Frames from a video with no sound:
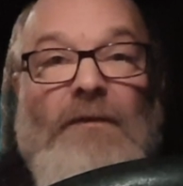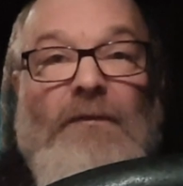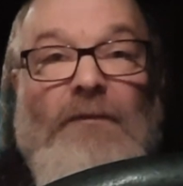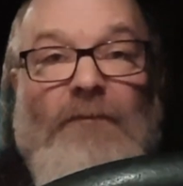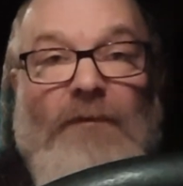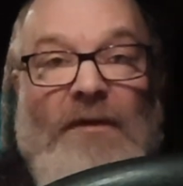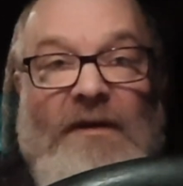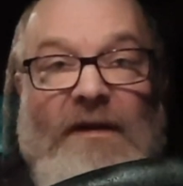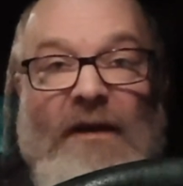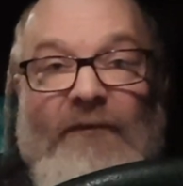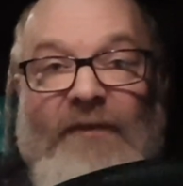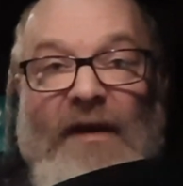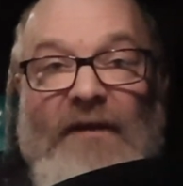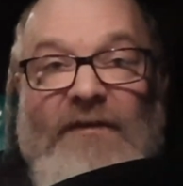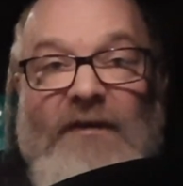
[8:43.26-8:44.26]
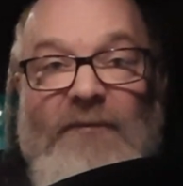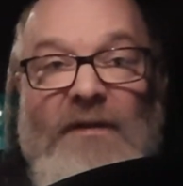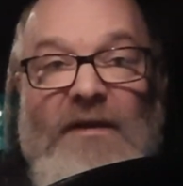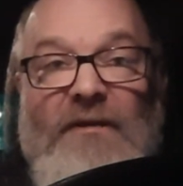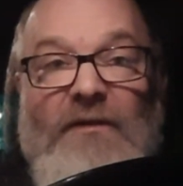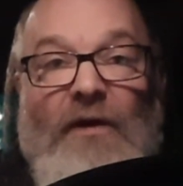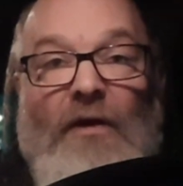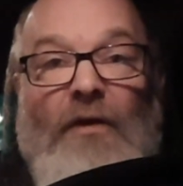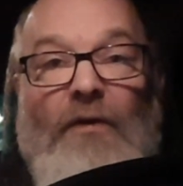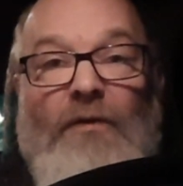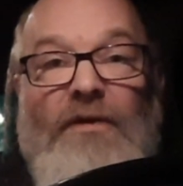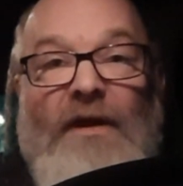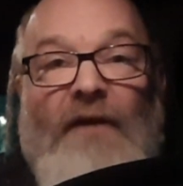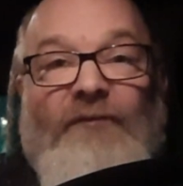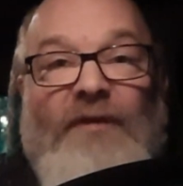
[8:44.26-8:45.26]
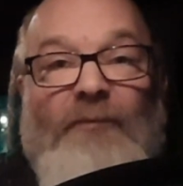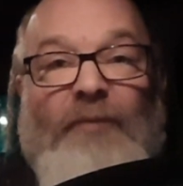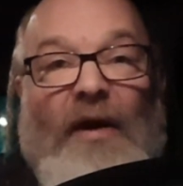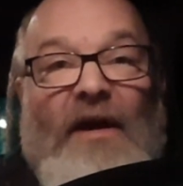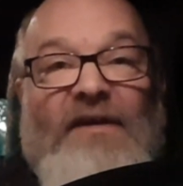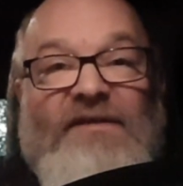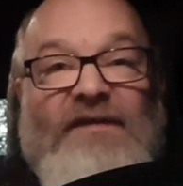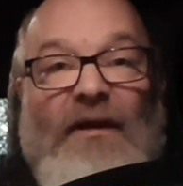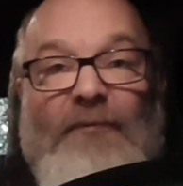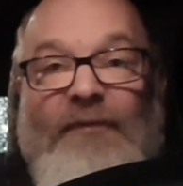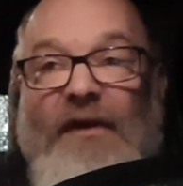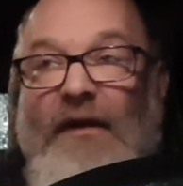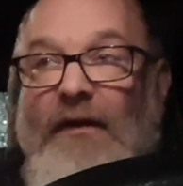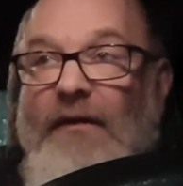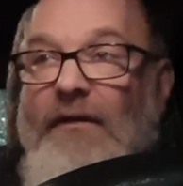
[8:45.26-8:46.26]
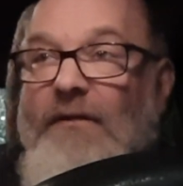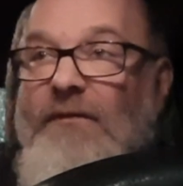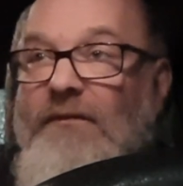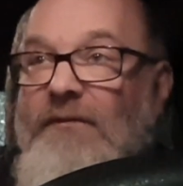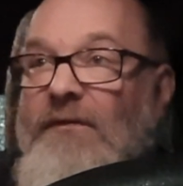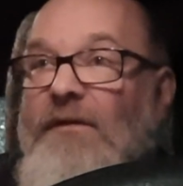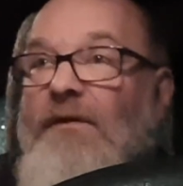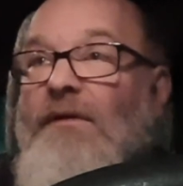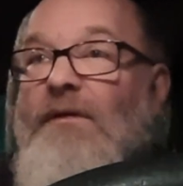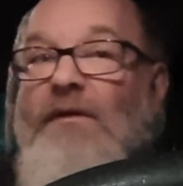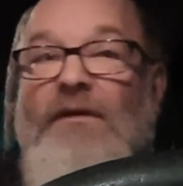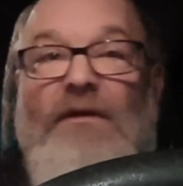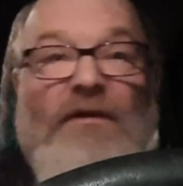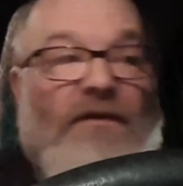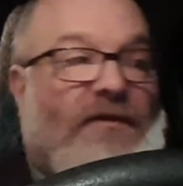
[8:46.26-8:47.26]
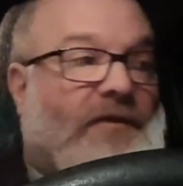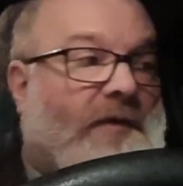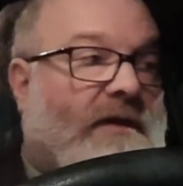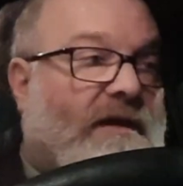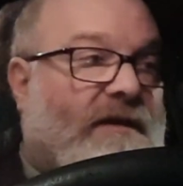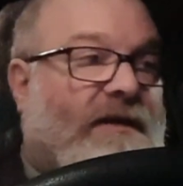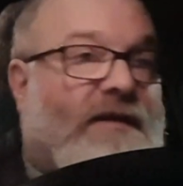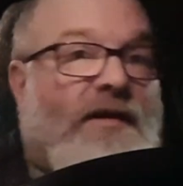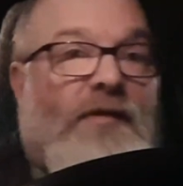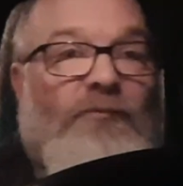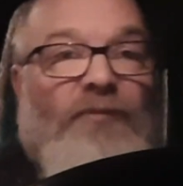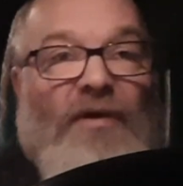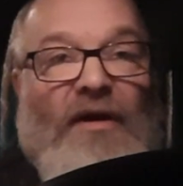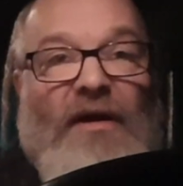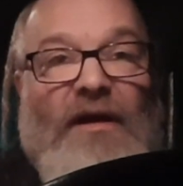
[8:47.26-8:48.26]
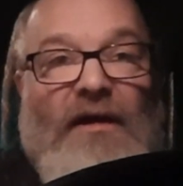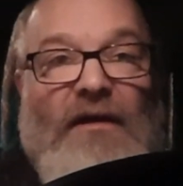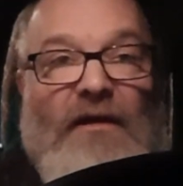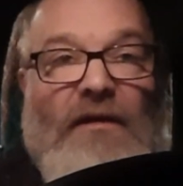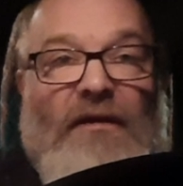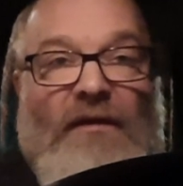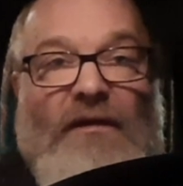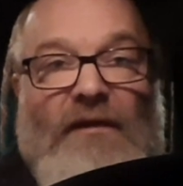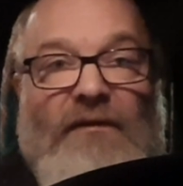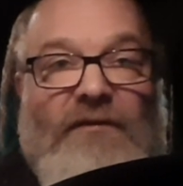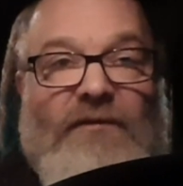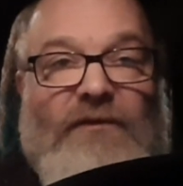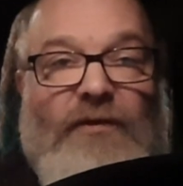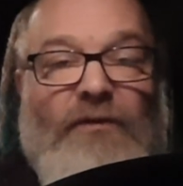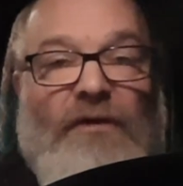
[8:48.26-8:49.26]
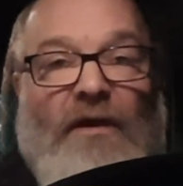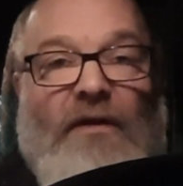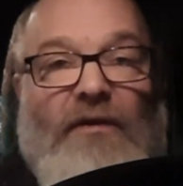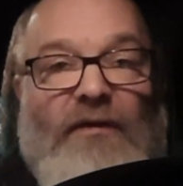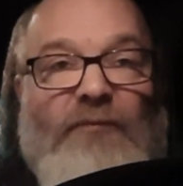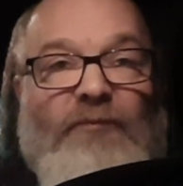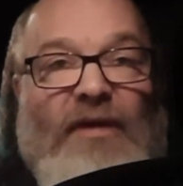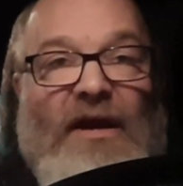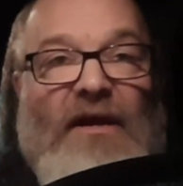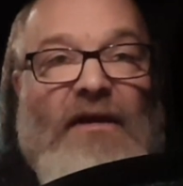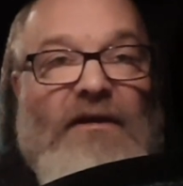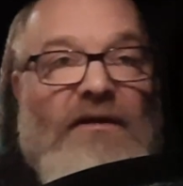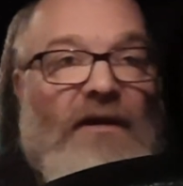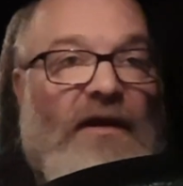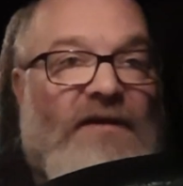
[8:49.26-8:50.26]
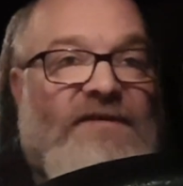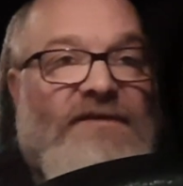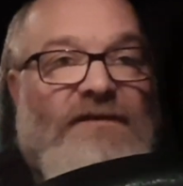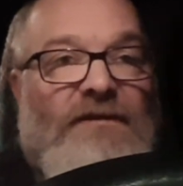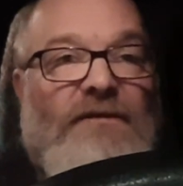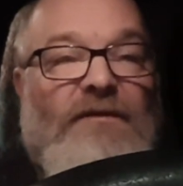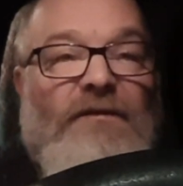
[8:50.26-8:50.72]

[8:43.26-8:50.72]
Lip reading: Would he give that to me? No, you have to buy something. So I ended up buying a $2 bag of nuts.